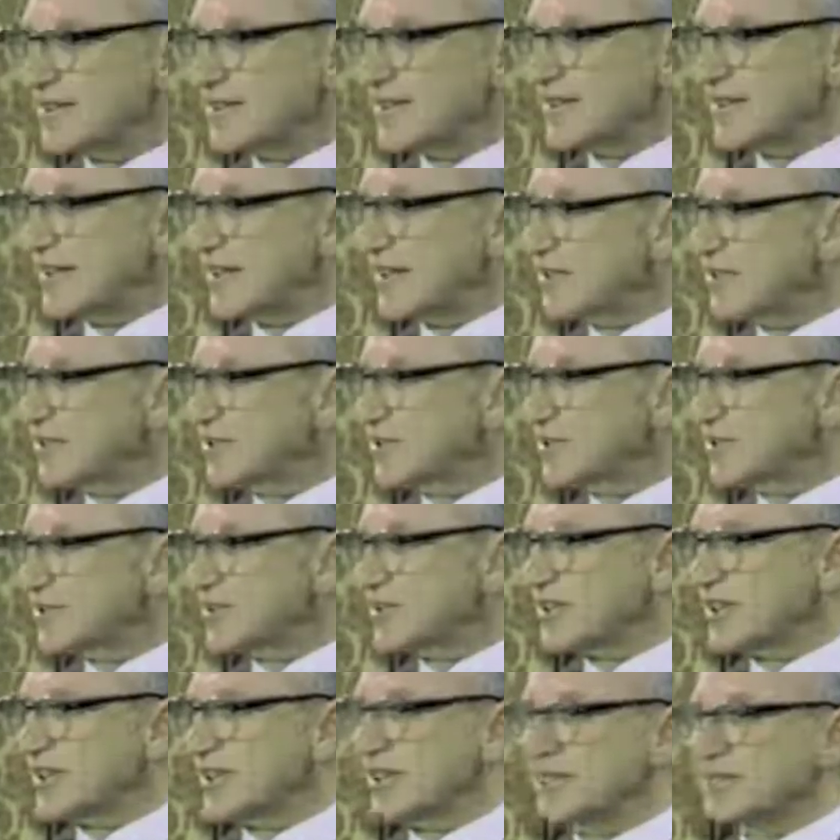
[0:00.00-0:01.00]
that only
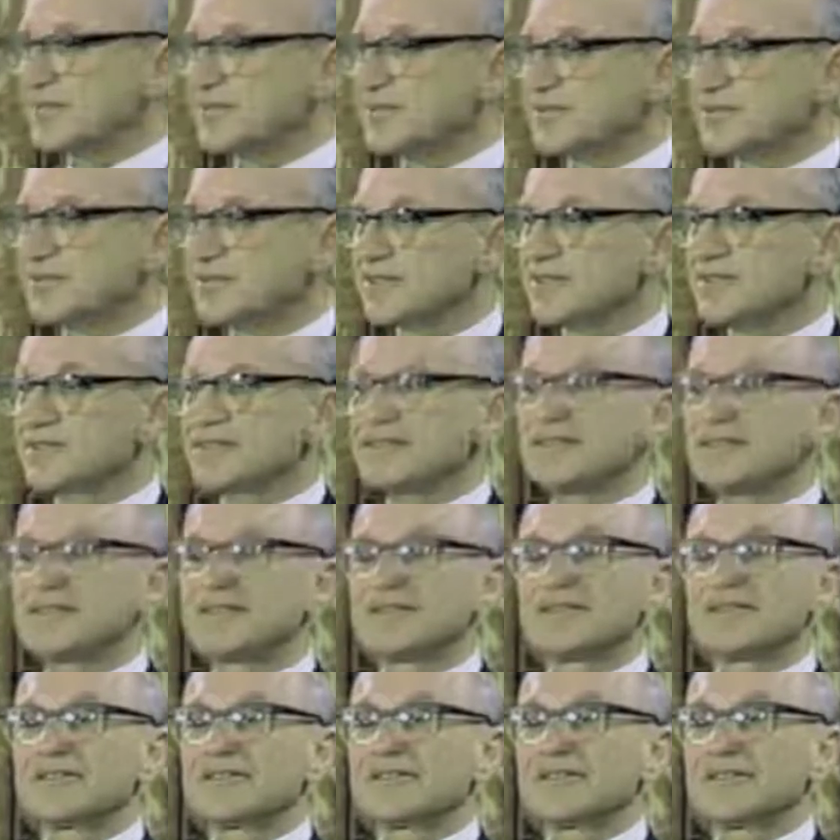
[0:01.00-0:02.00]
saves
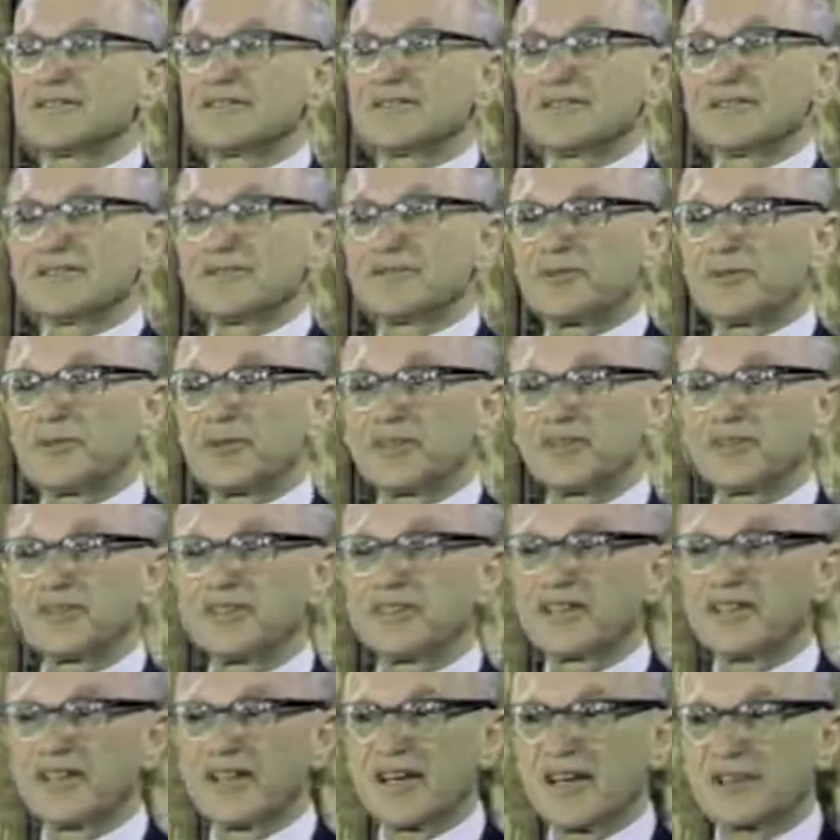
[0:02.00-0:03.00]

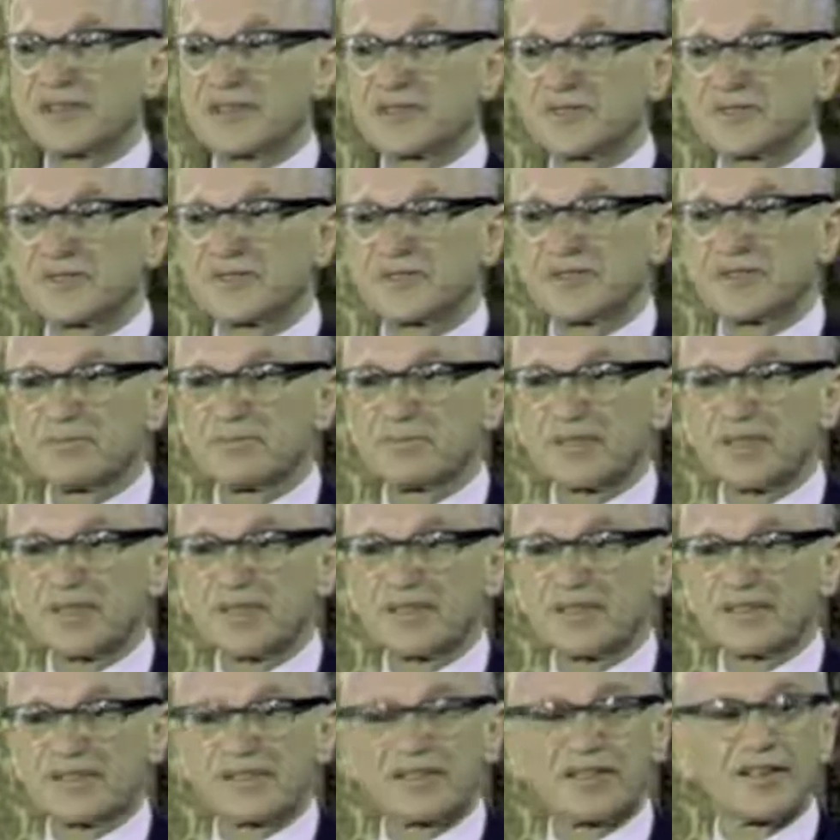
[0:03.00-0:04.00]
$14 for somebody
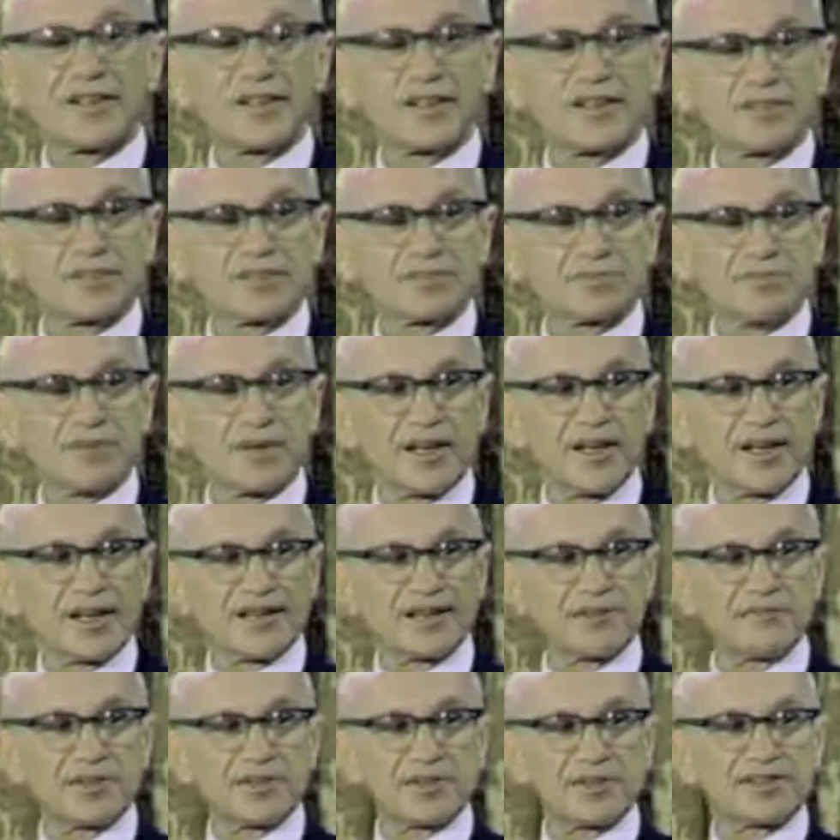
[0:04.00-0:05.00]
in the lowest
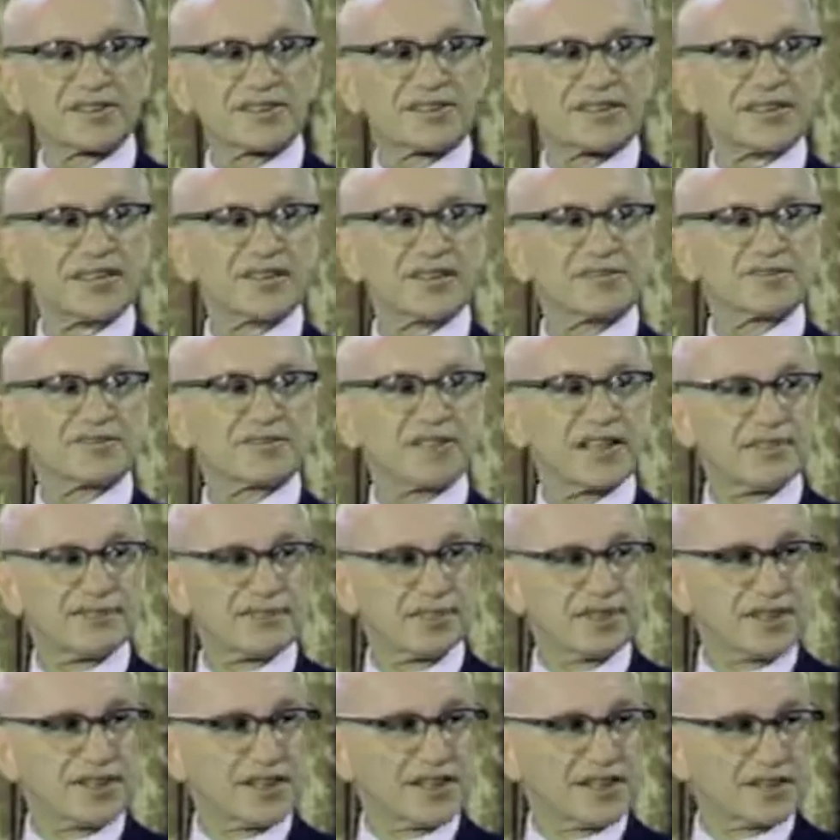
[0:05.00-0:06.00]
bracket, but it saves
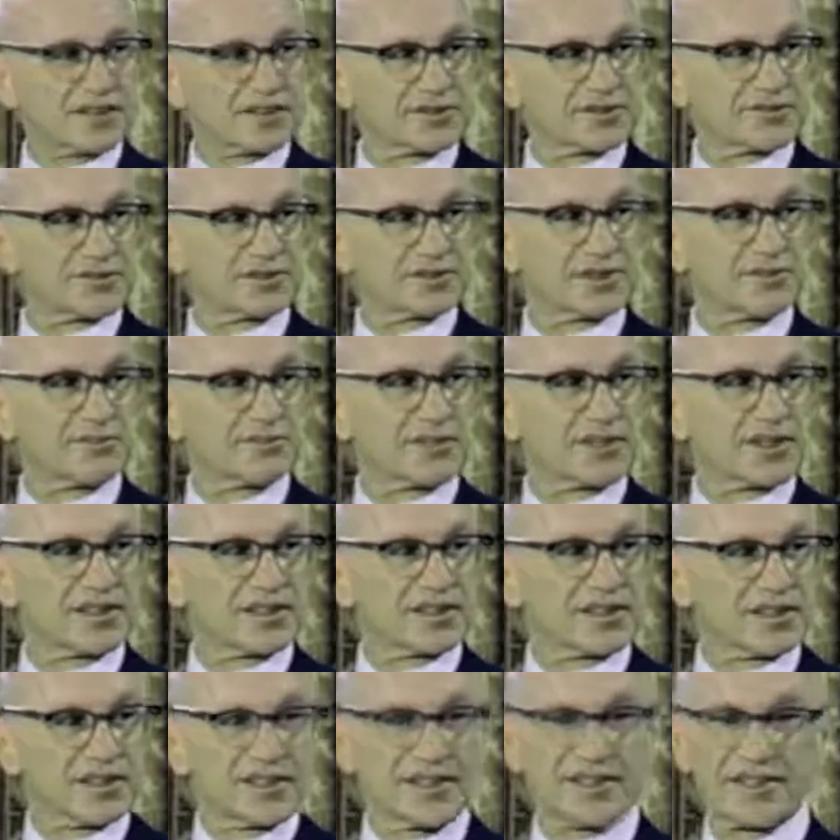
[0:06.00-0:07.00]
$70 for somebody
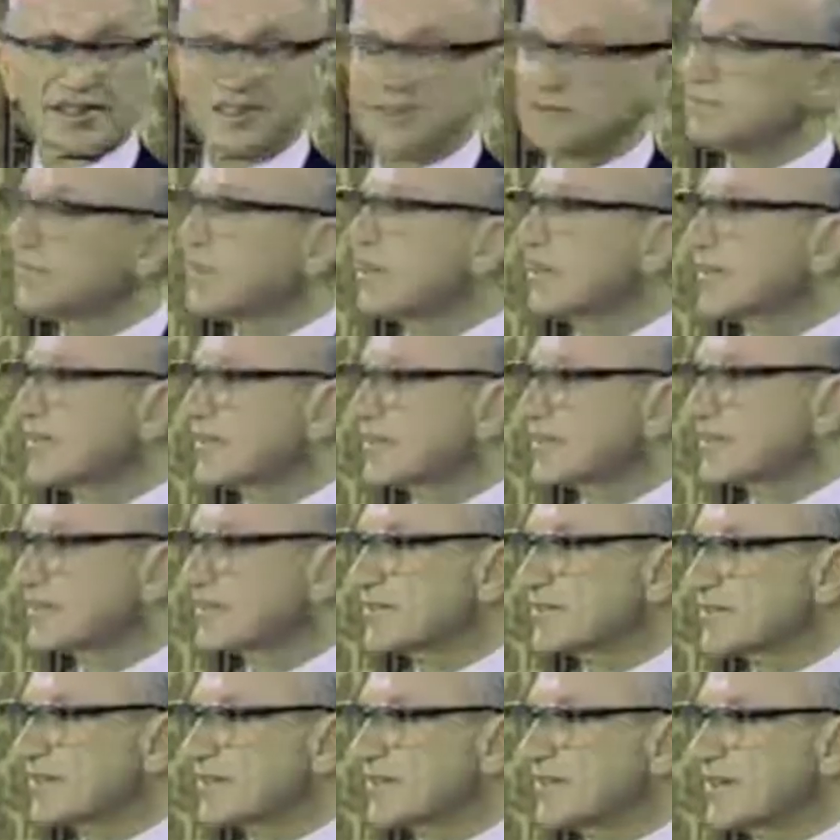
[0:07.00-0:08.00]
in the highest bracket.
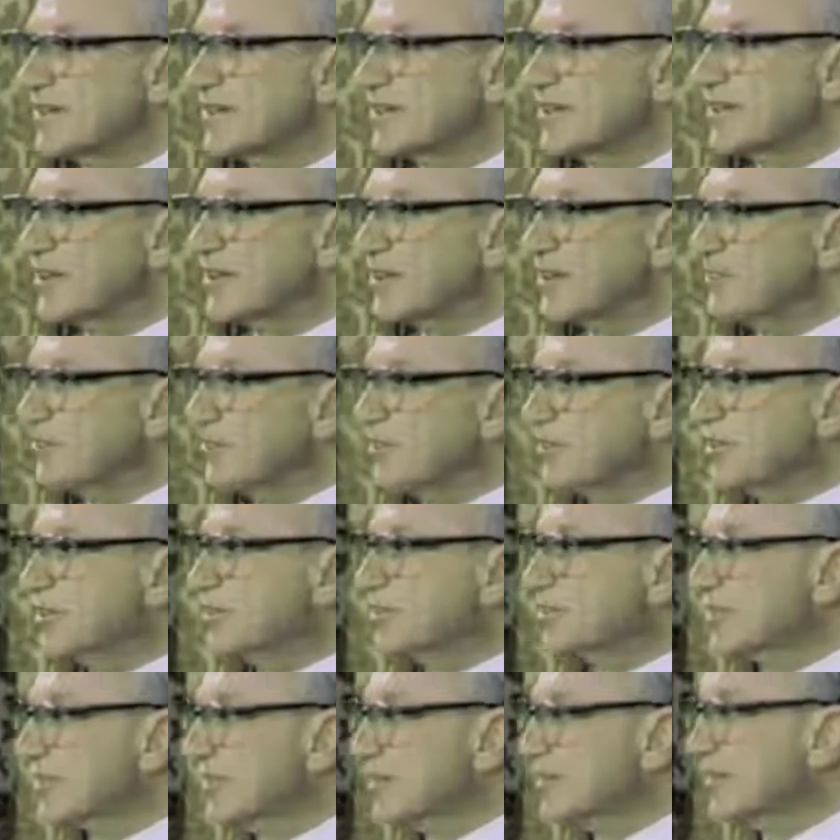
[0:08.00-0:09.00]
And therefore, he
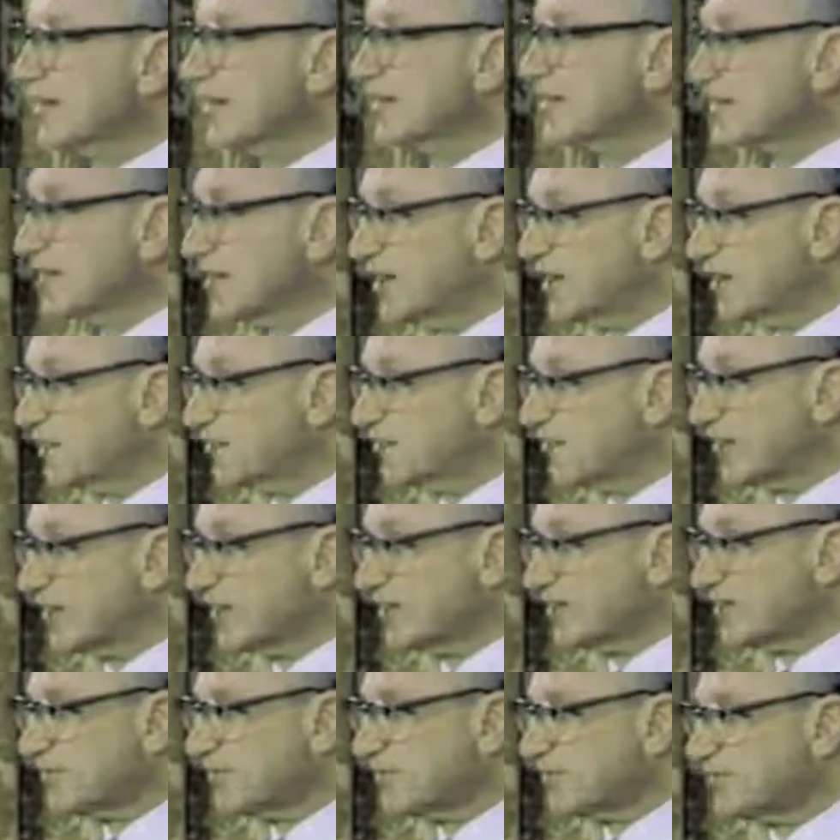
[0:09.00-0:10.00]
said that's not
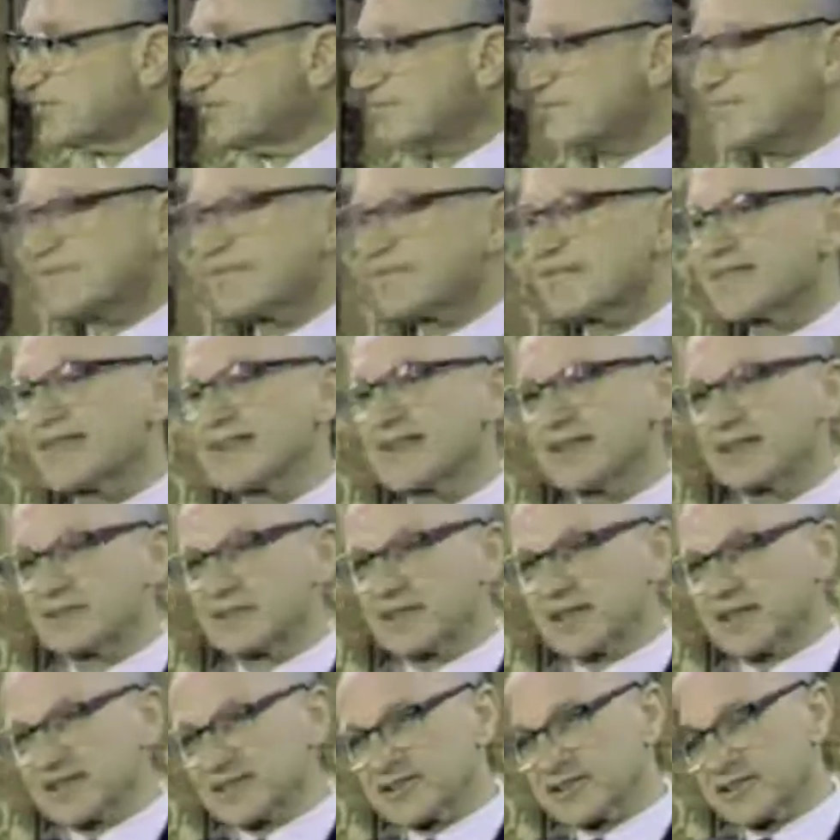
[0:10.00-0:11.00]
fair. Well,
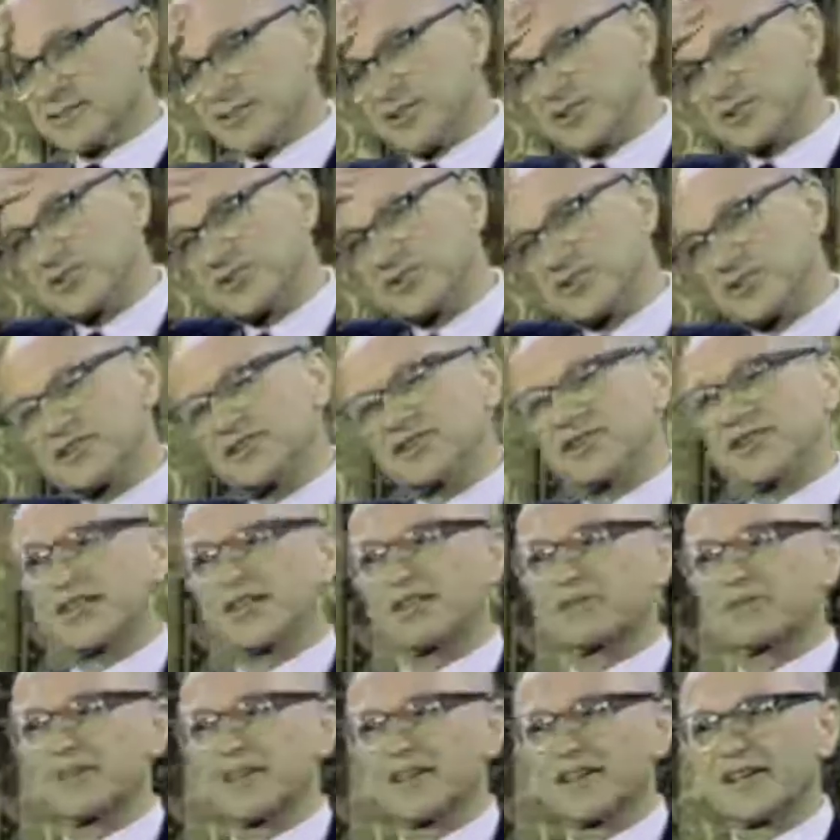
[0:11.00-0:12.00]
now suppose you turn that
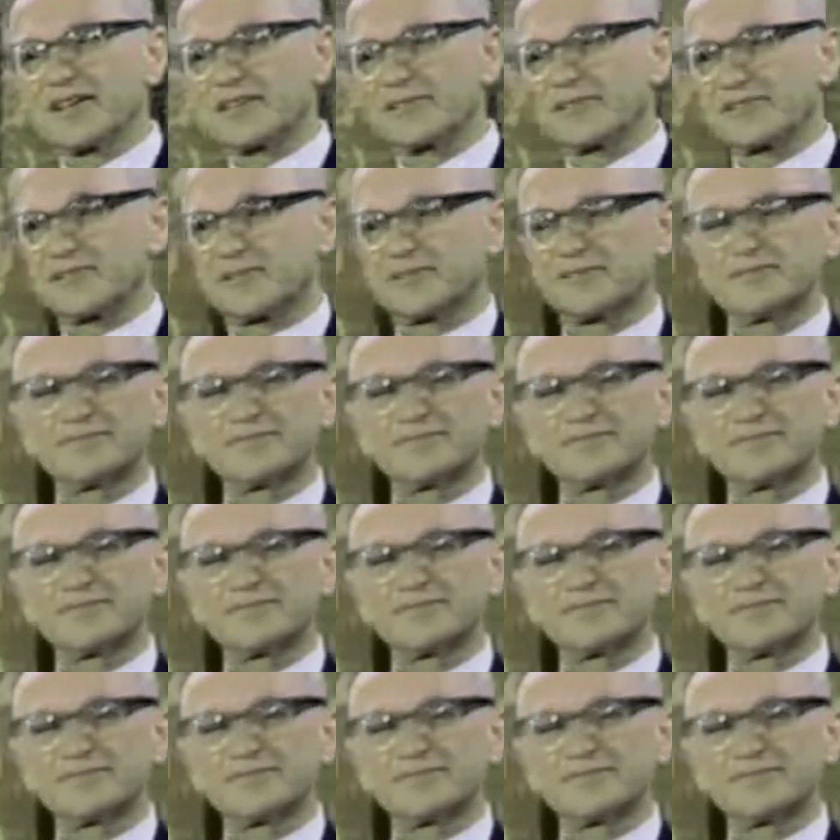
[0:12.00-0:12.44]
around.